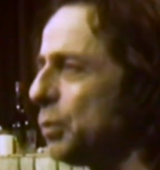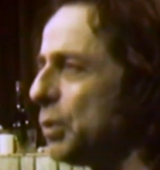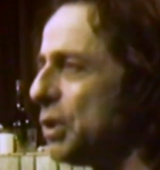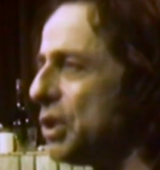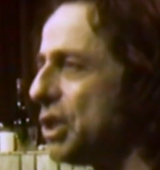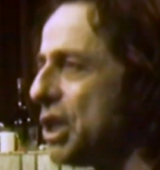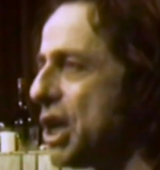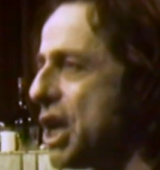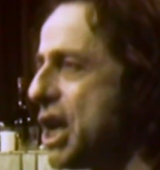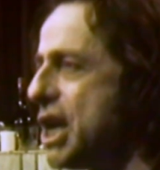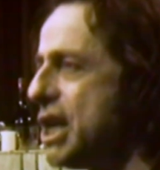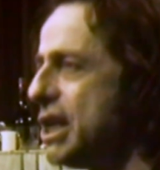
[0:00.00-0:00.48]

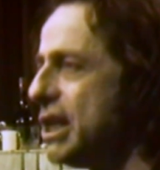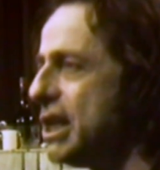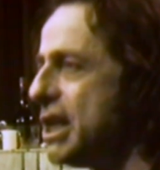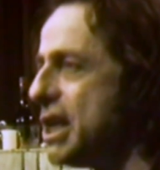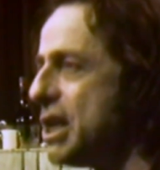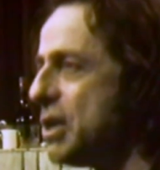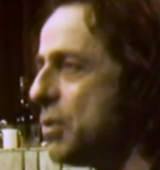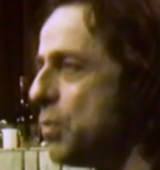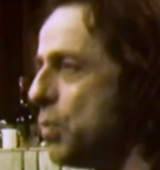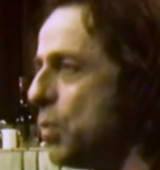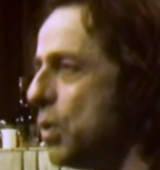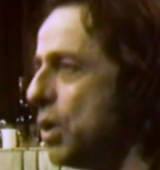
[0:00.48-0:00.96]
with
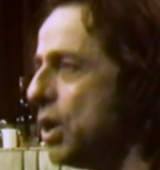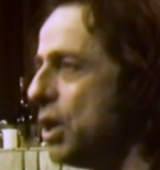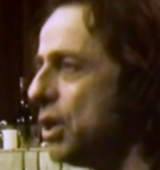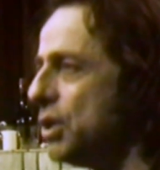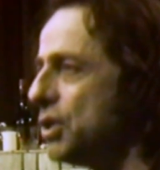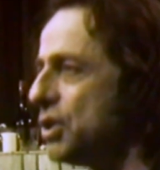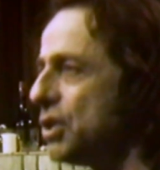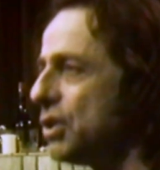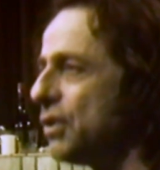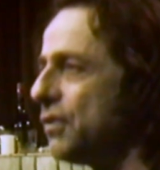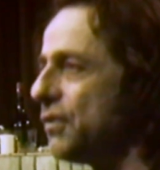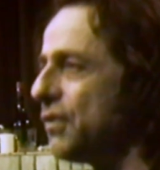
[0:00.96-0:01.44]
healing
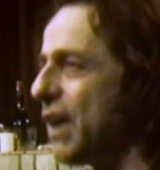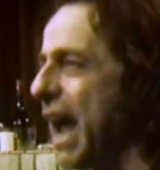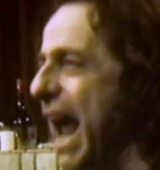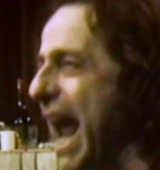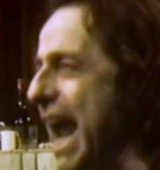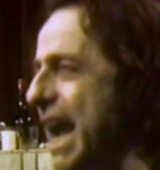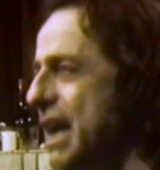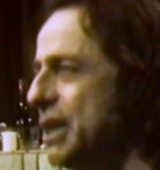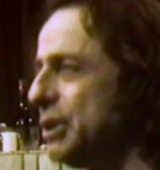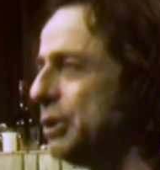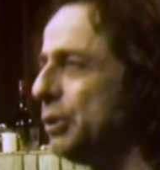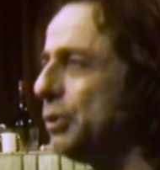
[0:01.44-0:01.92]
words of
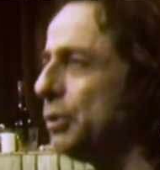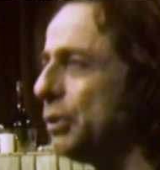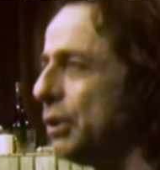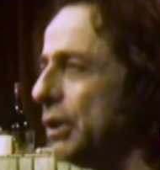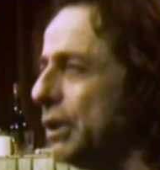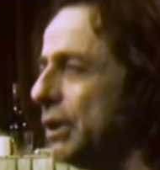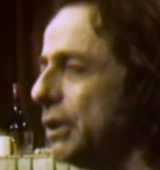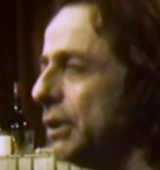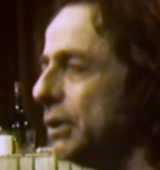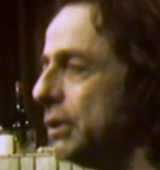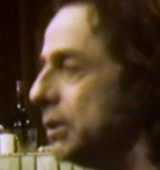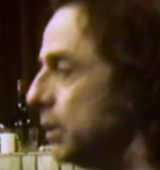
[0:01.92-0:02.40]

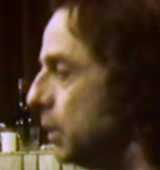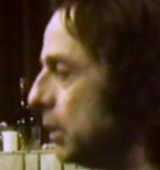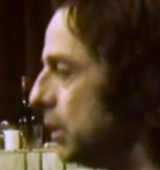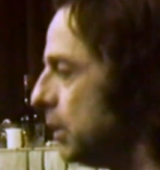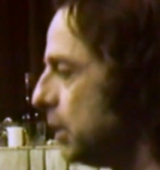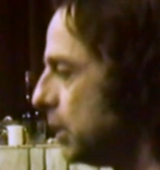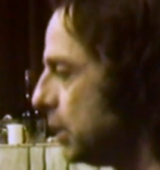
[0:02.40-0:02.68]
hatred.